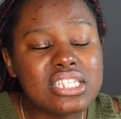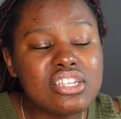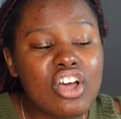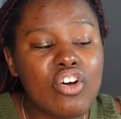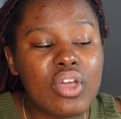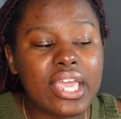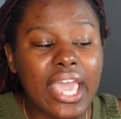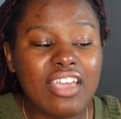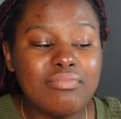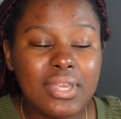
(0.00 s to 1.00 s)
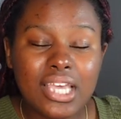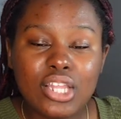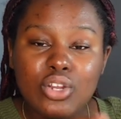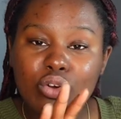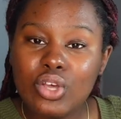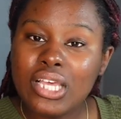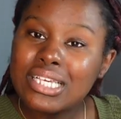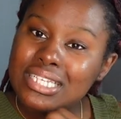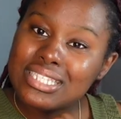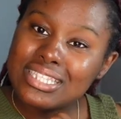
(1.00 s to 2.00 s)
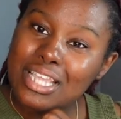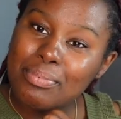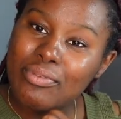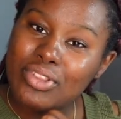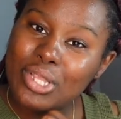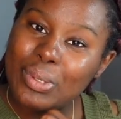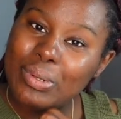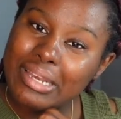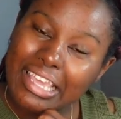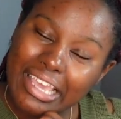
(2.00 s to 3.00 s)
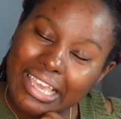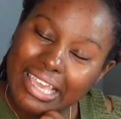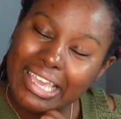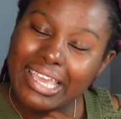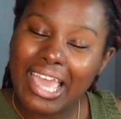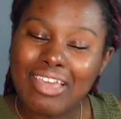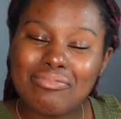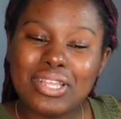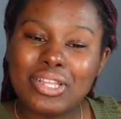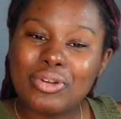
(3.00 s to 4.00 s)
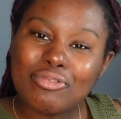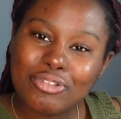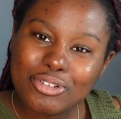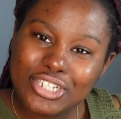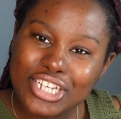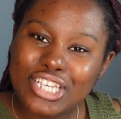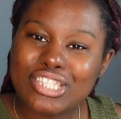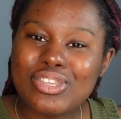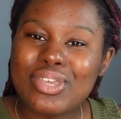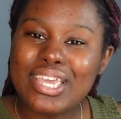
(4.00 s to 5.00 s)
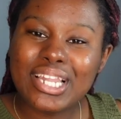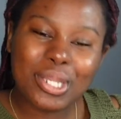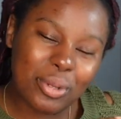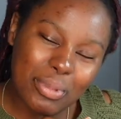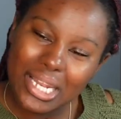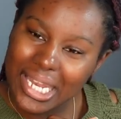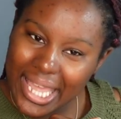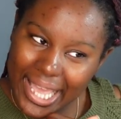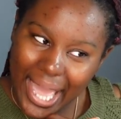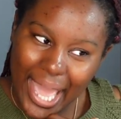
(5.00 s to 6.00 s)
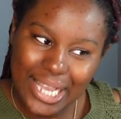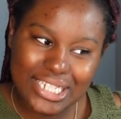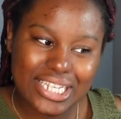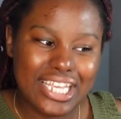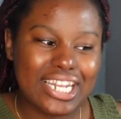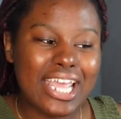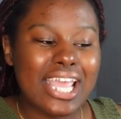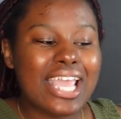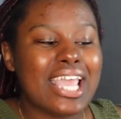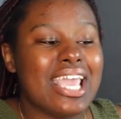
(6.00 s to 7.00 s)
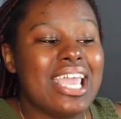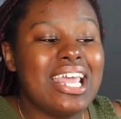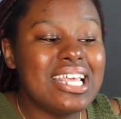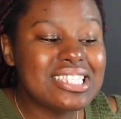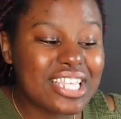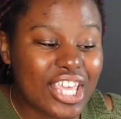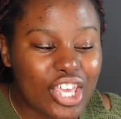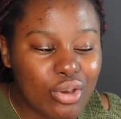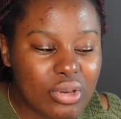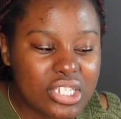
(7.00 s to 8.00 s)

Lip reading: You know, it gave me a little slip of a little knee. It gave me a little ruching so you could get a little bit of leg action. And it's cute.